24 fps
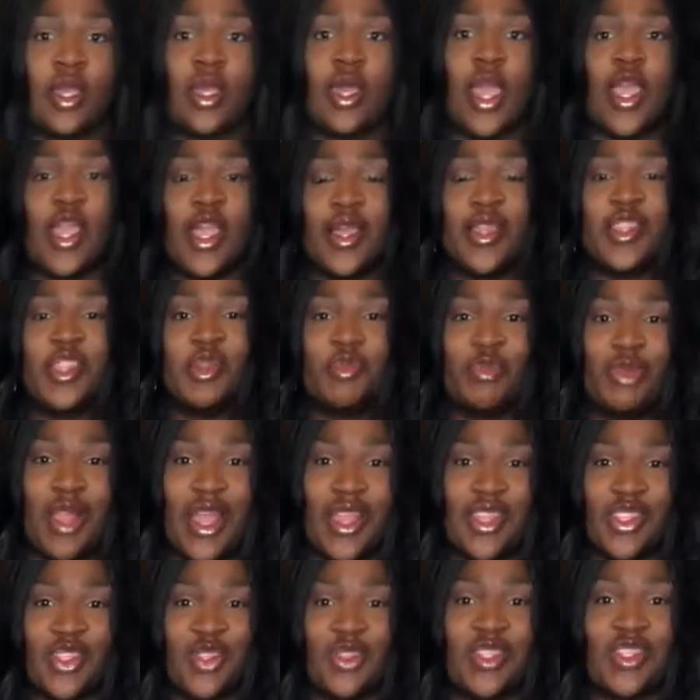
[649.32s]
I got the
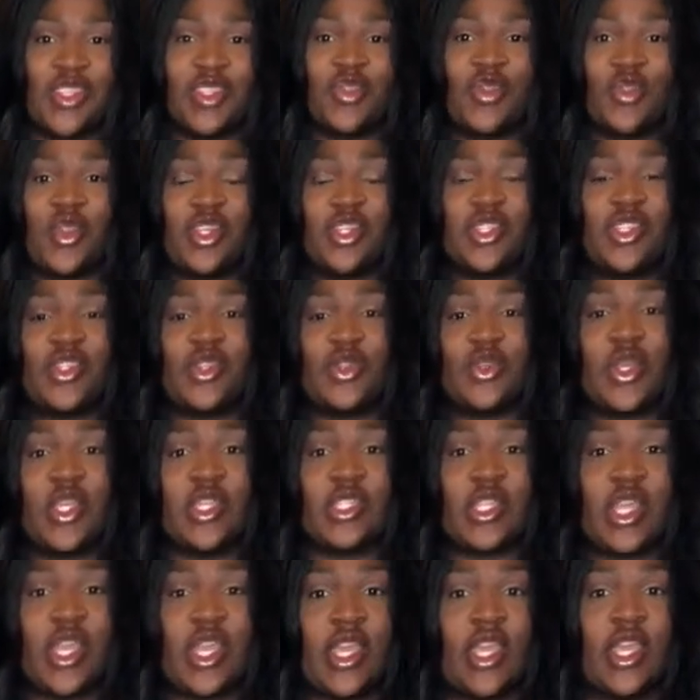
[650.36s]
black shorts in red too
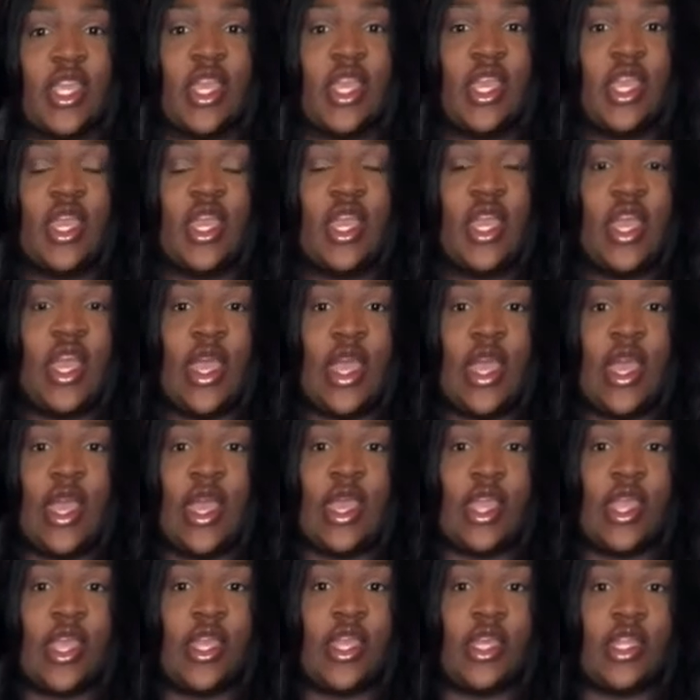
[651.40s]
because I
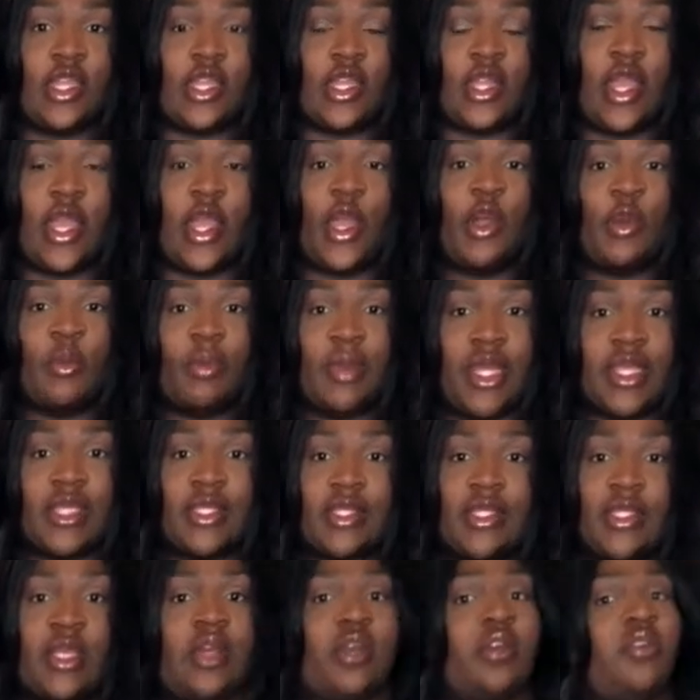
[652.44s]
couldn't help
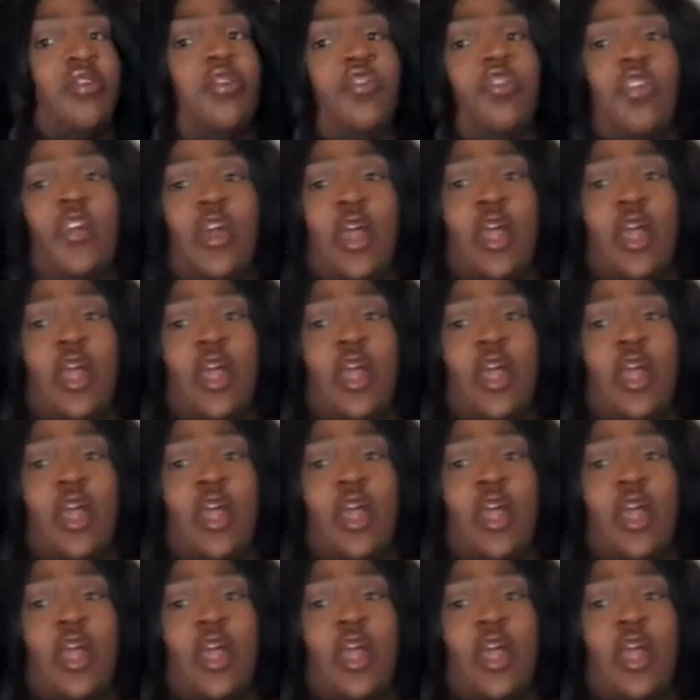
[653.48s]
myself.